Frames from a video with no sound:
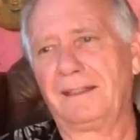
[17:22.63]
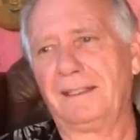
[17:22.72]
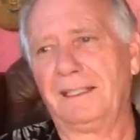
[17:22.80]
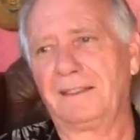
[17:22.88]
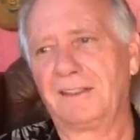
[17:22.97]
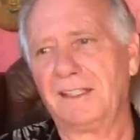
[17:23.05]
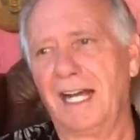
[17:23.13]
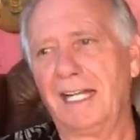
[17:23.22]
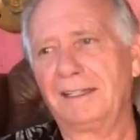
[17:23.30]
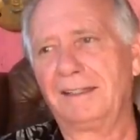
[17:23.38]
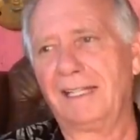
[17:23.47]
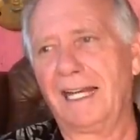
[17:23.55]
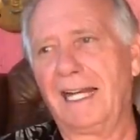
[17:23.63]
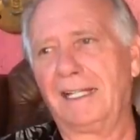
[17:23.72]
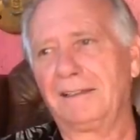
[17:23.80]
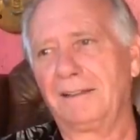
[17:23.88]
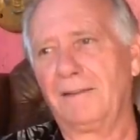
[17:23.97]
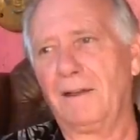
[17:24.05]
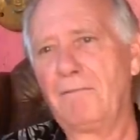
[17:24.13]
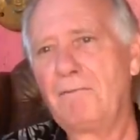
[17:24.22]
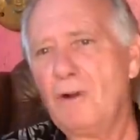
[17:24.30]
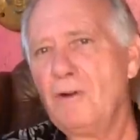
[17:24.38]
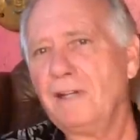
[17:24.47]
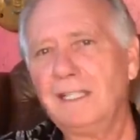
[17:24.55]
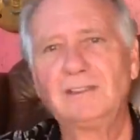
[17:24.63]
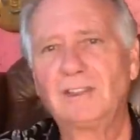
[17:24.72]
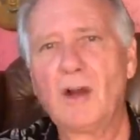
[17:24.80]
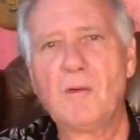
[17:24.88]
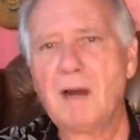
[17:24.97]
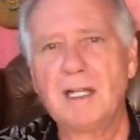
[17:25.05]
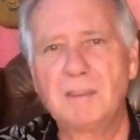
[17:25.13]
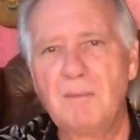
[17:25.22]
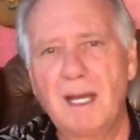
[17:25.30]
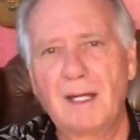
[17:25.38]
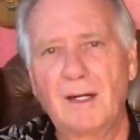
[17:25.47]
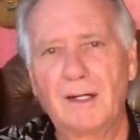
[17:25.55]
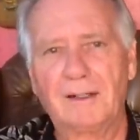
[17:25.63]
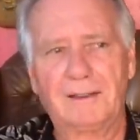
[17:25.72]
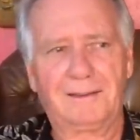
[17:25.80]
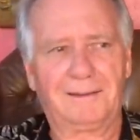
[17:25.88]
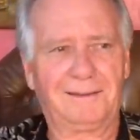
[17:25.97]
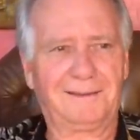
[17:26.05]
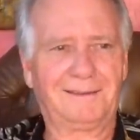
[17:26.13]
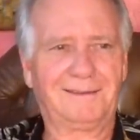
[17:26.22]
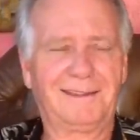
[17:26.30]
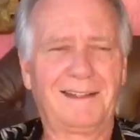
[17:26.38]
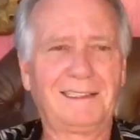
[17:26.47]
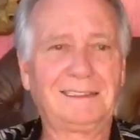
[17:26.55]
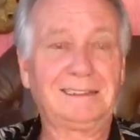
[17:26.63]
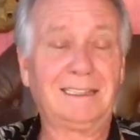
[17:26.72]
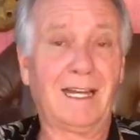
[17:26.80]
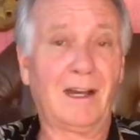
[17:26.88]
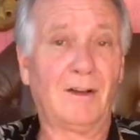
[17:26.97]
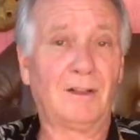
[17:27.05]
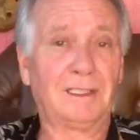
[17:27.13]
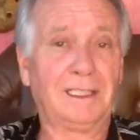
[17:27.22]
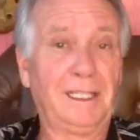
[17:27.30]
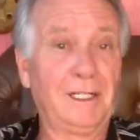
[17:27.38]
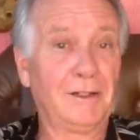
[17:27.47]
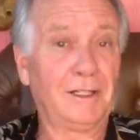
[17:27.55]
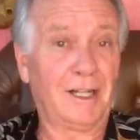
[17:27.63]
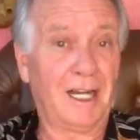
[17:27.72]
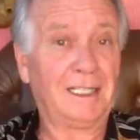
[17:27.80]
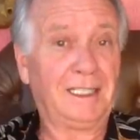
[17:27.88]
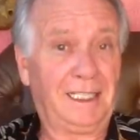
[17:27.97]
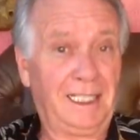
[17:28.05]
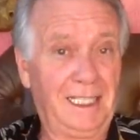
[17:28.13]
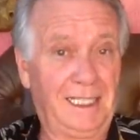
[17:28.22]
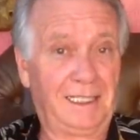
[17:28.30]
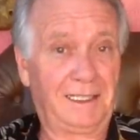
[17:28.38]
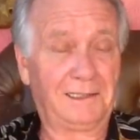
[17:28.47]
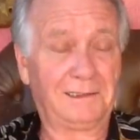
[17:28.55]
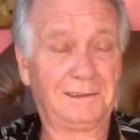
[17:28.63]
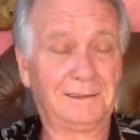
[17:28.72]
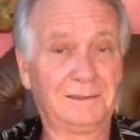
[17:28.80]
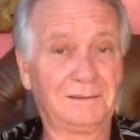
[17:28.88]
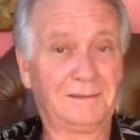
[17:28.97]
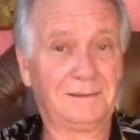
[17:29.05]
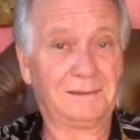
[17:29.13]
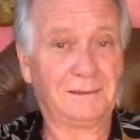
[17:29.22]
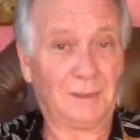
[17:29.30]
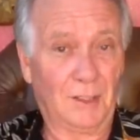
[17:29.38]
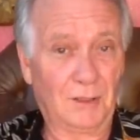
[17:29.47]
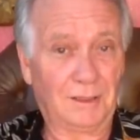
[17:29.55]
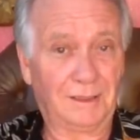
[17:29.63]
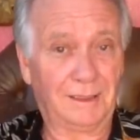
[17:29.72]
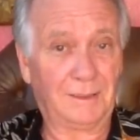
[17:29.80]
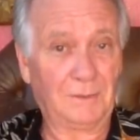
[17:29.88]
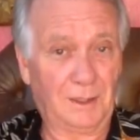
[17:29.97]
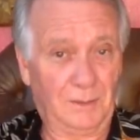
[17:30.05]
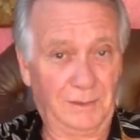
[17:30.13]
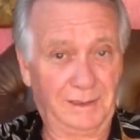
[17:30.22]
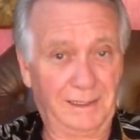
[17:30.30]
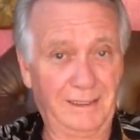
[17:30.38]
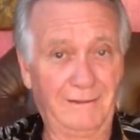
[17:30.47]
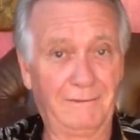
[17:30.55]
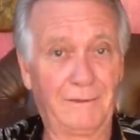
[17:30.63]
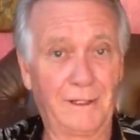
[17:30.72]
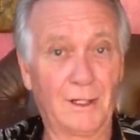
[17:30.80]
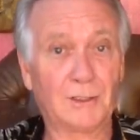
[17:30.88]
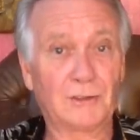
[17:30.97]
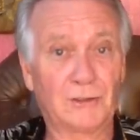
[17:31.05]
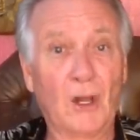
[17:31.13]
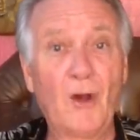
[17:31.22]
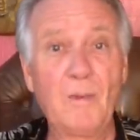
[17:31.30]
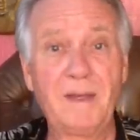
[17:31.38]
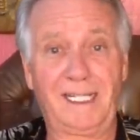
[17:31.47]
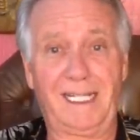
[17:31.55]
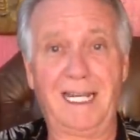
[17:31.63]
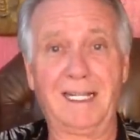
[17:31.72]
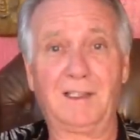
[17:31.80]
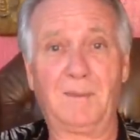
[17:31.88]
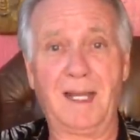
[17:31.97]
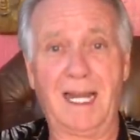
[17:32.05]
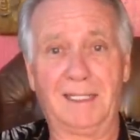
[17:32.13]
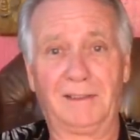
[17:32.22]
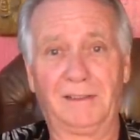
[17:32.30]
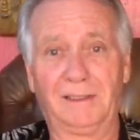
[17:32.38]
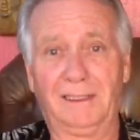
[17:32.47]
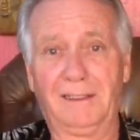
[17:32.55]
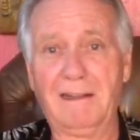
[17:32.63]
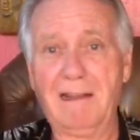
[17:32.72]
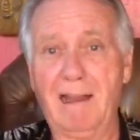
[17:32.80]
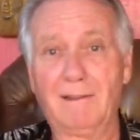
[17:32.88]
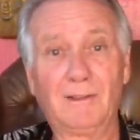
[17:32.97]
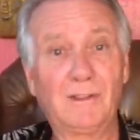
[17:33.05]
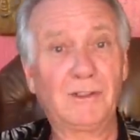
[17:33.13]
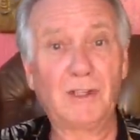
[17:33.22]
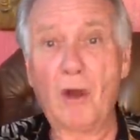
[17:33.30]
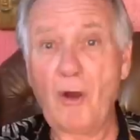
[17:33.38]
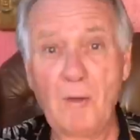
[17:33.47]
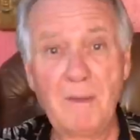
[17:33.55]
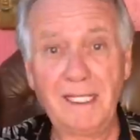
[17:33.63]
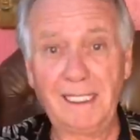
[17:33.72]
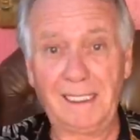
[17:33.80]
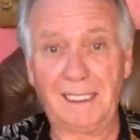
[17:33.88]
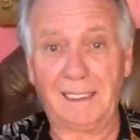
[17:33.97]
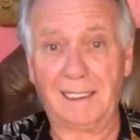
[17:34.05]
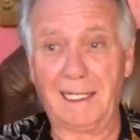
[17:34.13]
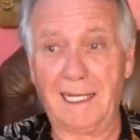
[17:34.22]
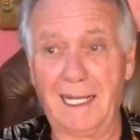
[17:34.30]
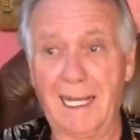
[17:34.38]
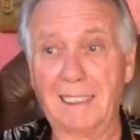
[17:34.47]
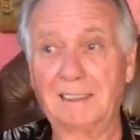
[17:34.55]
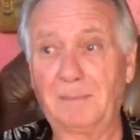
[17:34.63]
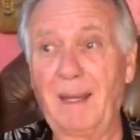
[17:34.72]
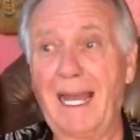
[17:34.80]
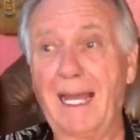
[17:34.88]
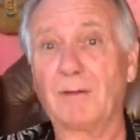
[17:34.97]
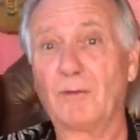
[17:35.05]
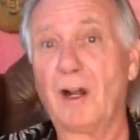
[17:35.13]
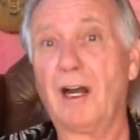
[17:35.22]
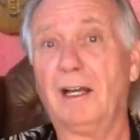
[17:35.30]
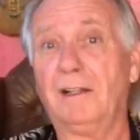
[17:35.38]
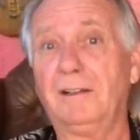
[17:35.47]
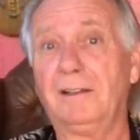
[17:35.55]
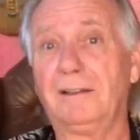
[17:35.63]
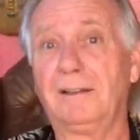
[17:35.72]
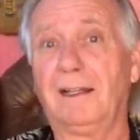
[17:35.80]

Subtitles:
it's not that the food is so much better. Now, here in Ajijic, locally where we live, there are so many expats and so many expat run